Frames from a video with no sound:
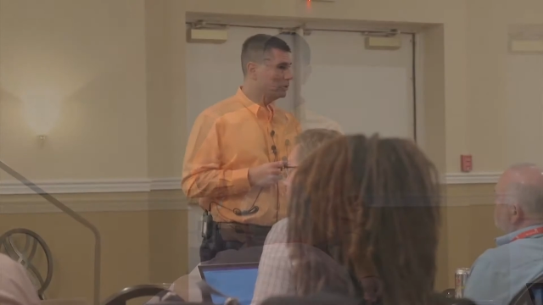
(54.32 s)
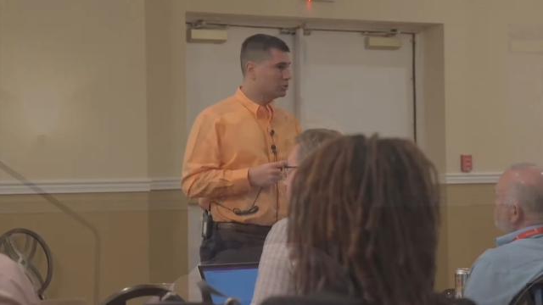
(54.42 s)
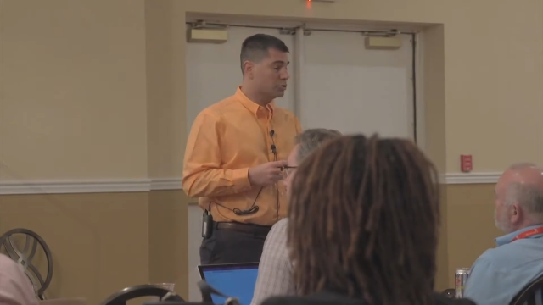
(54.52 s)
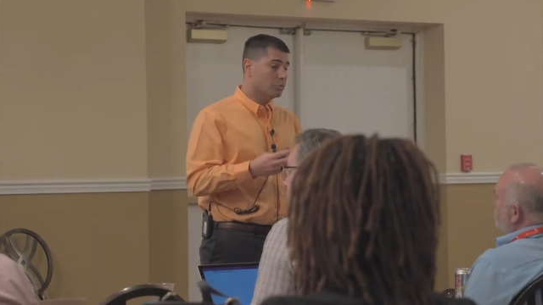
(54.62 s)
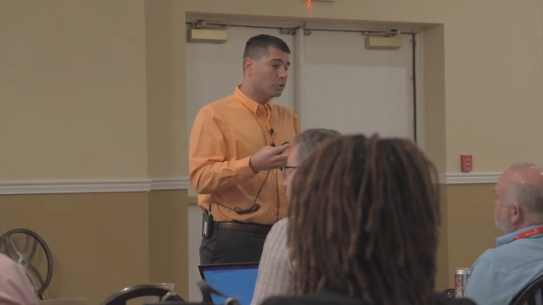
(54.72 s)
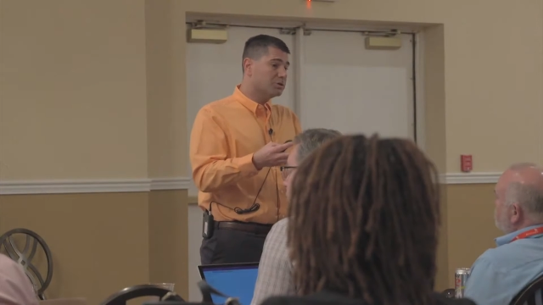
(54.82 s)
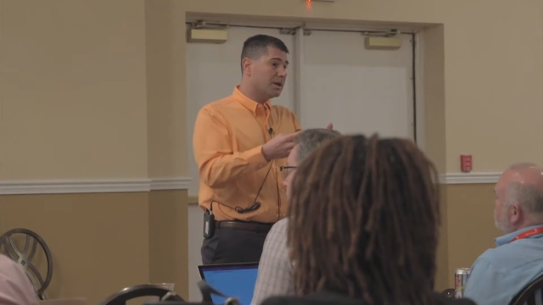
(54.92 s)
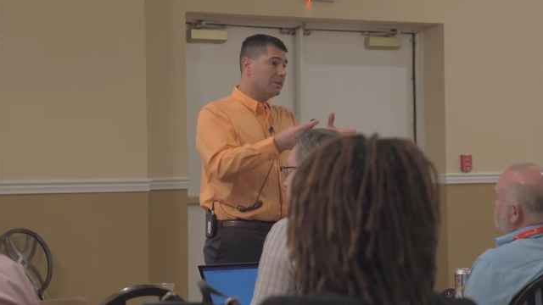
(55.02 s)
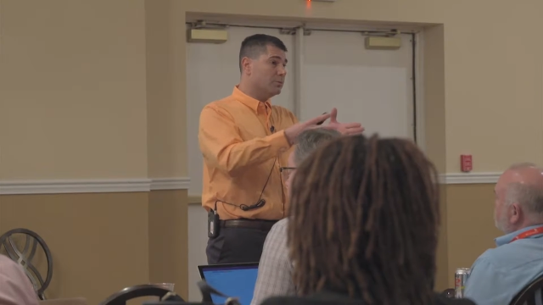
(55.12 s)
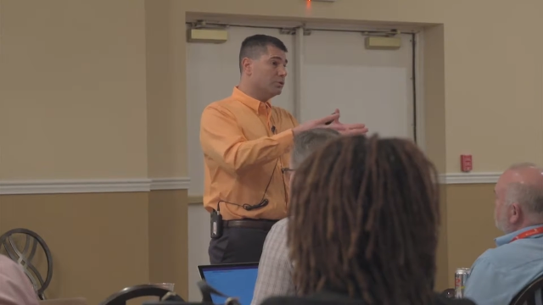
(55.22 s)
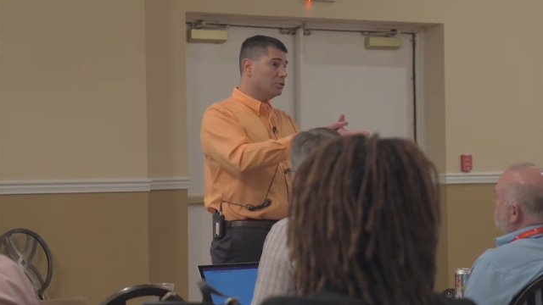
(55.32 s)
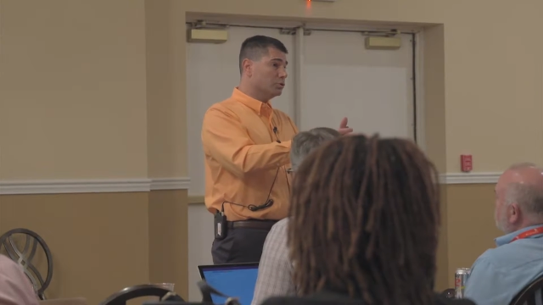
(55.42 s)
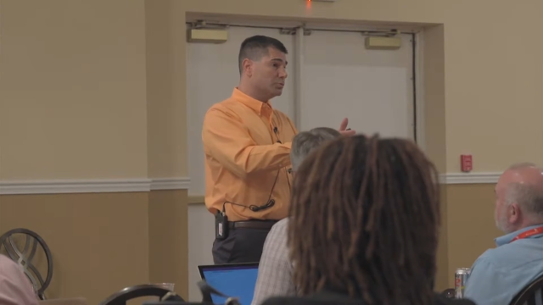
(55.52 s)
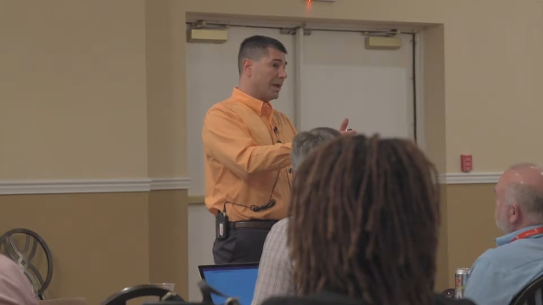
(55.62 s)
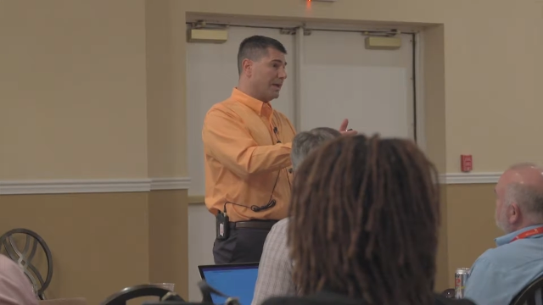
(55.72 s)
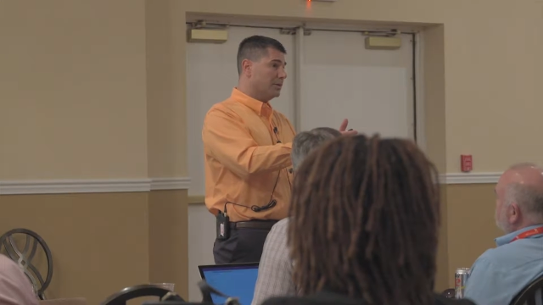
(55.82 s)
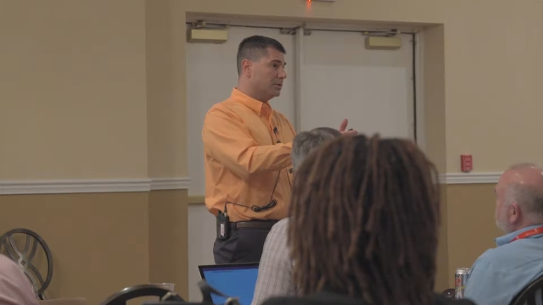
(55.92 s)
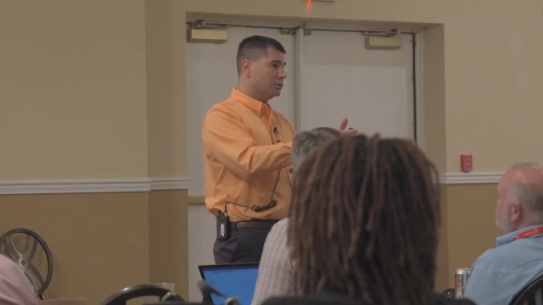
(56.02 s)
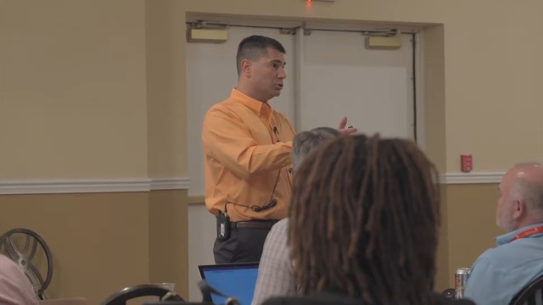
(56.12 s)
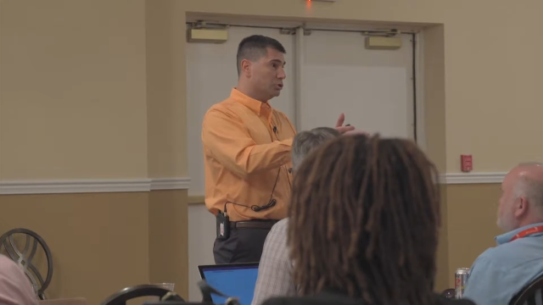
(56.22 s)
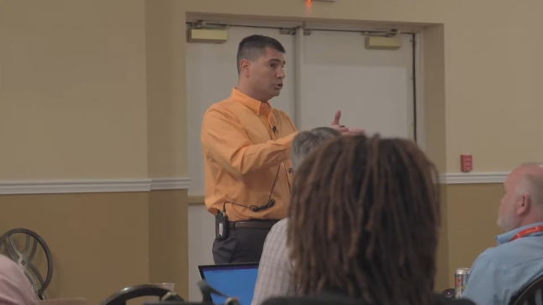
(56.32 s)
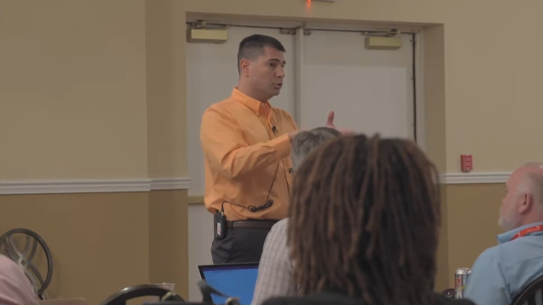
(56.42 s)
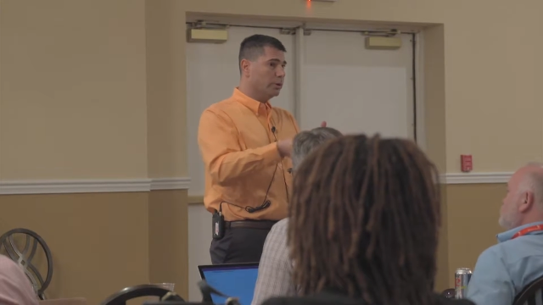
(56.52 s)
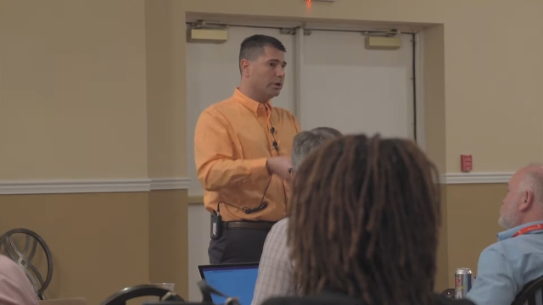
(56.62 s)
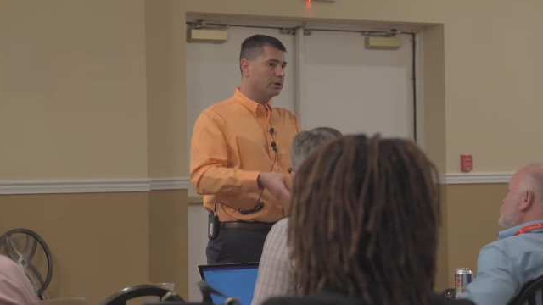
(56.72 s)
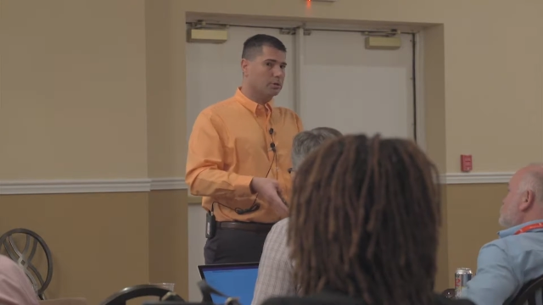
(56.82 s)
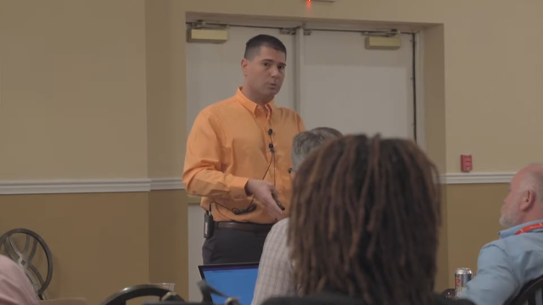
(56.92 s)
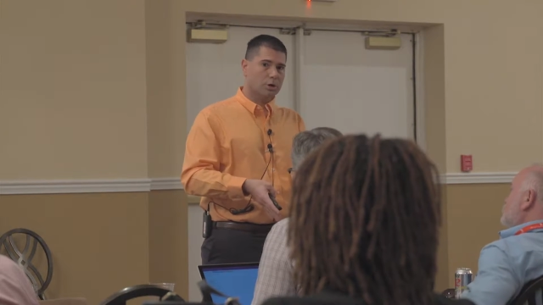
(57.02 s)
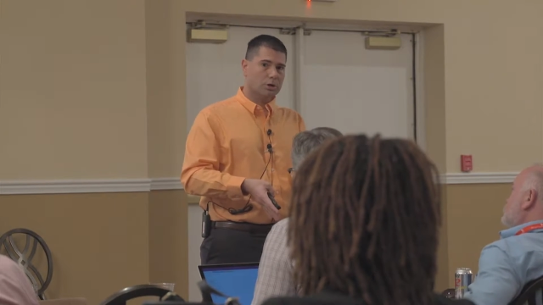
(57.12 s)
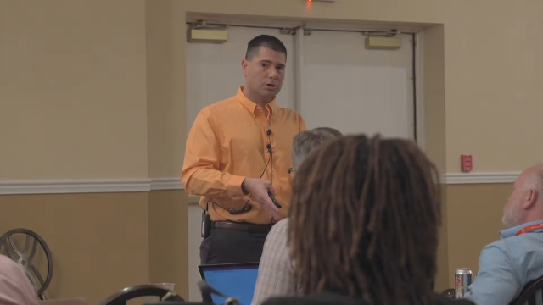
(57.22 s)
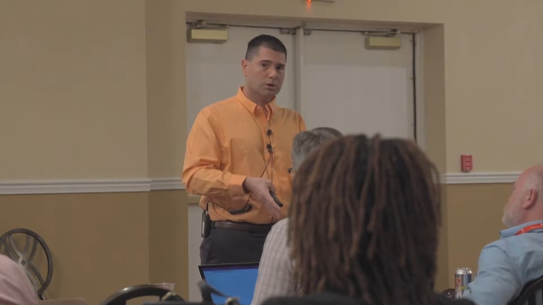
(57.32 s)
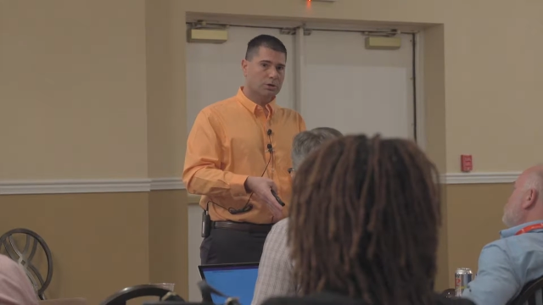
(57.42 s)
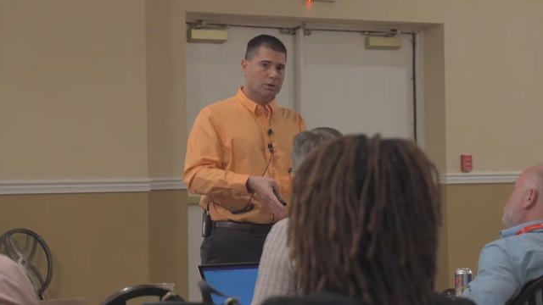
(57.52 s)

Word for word: So the more time you spend doing the work